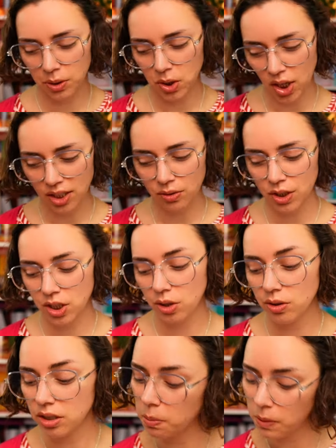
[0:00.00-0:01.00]
do with transfer
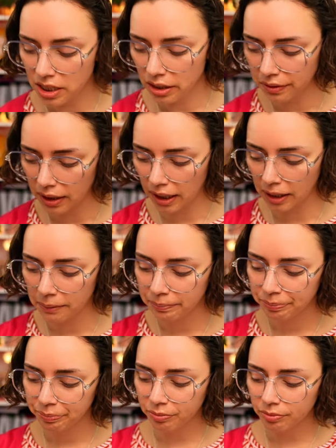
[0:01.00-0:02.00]
students specifically.
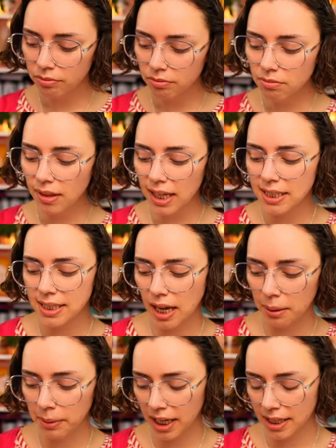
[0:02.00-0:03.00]

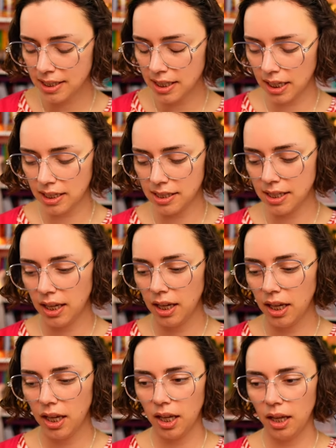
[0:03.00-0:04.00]
Sam has this,
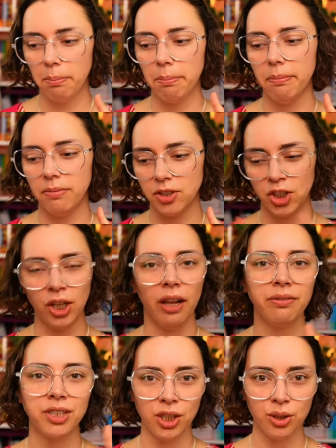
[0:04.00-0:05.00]
she
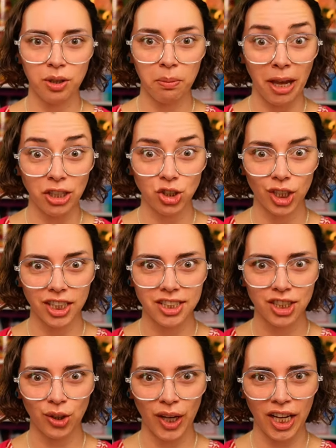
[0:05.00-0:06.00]
loves to use a
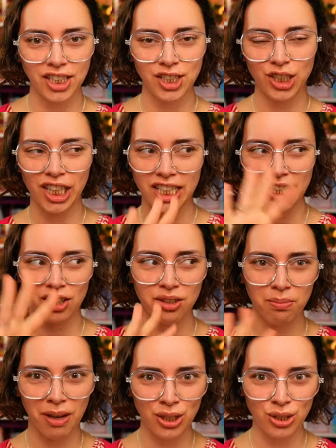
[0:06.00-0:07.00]
matrix, okay? So she has
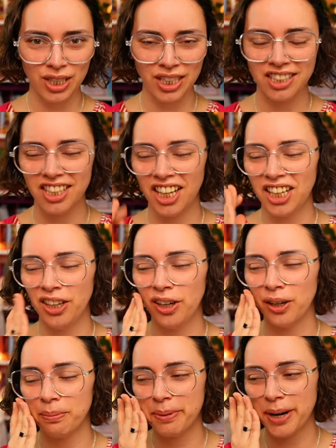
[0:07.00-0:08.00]
lots of matrices in
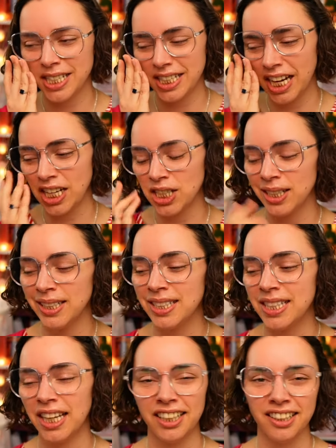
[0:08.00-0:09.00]
her
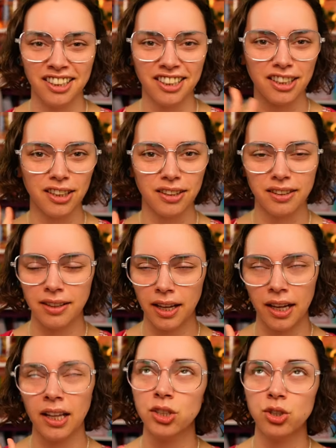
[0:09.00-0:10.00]
presentations and
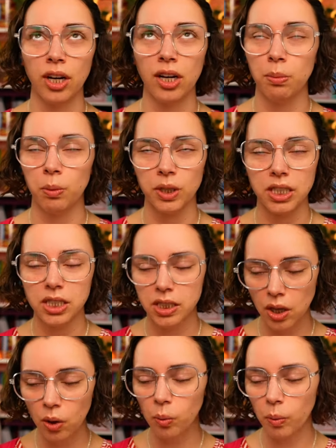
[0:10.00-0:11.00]
they illustrate her points
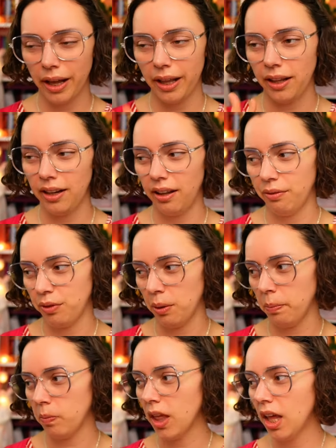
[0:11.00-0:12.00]
so well. I love
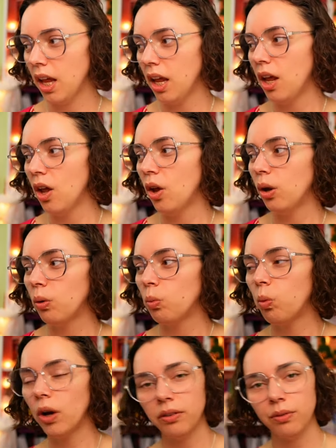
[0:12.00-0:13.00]
them.
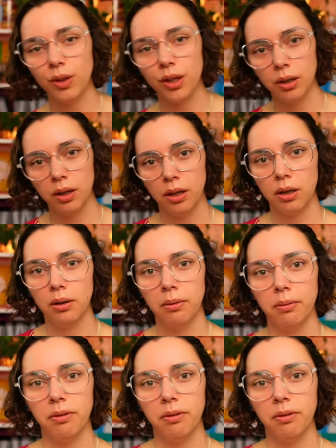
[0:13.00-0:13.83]
One of the